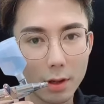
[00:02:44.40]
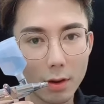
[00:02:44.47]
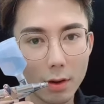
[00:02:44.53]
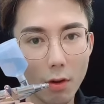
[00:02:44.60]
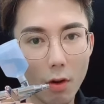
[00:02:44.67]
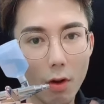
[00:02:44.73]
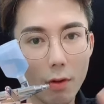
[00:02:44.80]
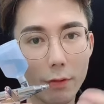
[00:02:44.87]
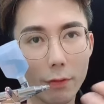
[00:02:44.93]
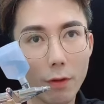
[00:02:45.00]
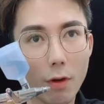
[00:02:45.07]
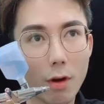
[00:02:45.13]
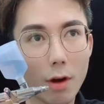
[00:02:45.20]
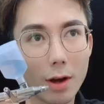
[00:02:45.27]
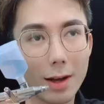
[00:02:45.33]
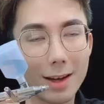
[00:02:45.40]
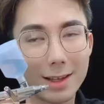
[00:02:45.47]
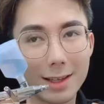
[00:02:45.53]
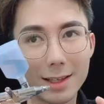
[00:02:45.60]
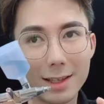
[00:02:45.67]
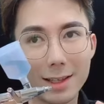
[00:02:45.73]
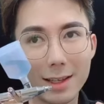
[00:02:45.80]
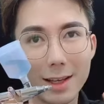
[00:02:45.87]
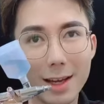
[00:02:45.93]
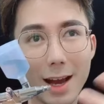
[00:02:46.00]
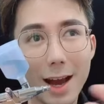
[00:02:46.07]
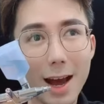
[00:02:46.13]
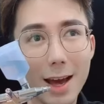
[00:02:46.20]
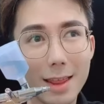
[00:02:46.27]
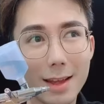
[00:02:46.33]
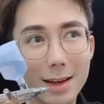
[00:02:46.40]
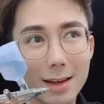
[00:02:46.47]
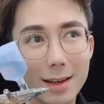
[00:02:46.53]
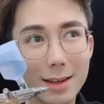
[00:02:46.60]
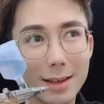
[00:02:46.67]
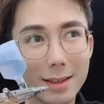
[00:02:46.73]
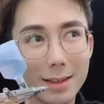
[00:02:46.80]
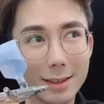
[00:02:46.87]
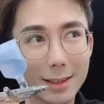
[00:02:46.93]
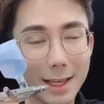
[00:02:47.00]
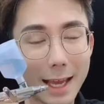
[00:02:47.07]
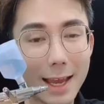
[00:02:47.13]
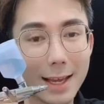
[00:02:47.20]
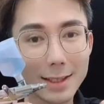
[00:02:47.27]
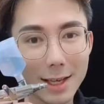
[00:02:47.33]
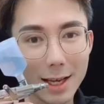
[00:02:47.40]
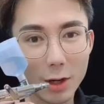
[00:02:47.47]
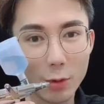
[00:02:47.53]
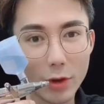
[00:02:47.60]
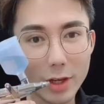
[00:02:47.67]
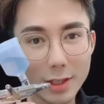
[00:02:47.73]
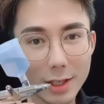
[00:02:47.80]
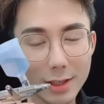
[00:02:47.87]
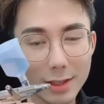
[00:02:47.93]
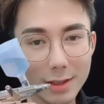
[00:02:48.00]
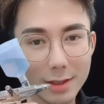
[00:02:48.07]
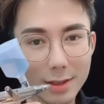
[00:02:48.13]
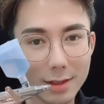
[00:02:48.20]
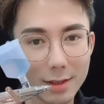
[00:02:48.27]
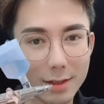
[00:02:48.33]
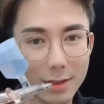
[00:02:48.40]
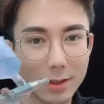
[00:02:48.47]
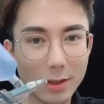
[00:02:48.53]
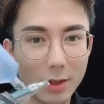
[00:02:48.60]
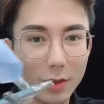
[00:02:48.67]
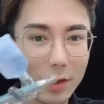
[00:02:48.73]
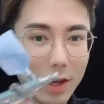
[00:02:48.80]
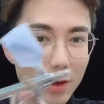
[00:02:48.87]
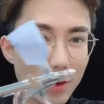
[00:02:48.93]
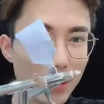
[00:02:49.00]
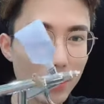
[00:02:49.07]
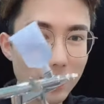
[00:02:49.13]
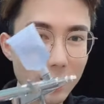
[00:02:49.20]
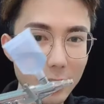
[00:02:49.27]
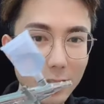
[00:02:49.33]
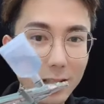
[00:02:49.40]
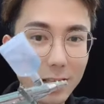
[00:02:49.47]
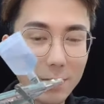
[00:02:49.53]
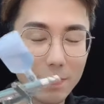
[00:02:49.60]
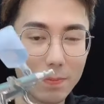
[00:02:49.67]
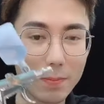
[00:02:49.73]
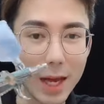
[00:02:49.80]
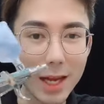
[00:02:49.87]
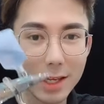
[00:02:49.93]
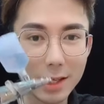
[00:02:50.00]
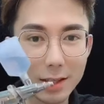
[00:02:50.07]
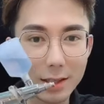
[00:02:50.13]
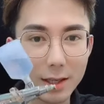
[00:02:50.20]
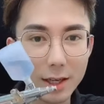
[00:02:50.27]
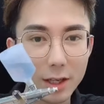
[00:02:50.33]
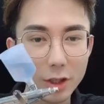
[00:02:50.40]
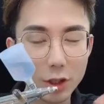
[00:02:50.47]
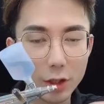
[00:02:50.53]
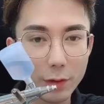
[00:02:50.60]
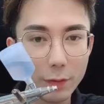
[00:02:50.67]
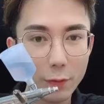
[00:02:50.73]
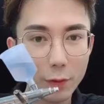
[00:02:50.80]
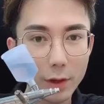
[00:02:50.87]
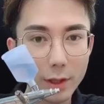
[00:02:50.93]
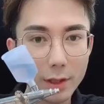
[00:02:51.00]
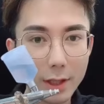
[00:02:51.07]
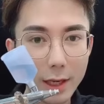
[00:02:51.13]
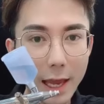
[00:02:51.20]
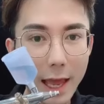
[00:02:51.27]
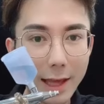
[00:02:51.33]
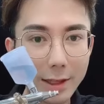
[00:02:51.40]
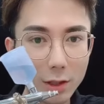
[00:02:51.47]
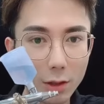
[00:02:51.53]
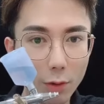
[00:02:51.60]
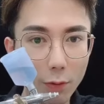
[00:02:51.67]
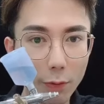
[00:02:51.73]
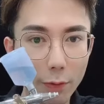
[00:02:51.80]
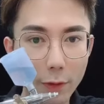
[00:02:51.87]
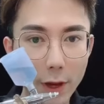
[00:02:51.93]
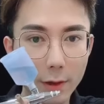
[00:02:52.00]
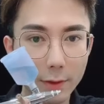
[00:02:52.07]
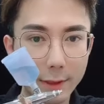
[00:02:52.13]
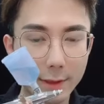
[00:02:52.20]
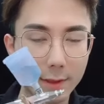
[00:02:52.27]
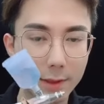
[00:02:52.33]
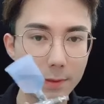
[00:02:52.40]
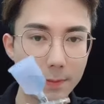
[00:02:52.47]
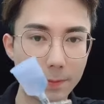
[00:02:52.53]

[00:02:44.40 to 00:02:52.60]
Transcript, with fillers: or for other cake decorating. You can use it in many different kinds of fields.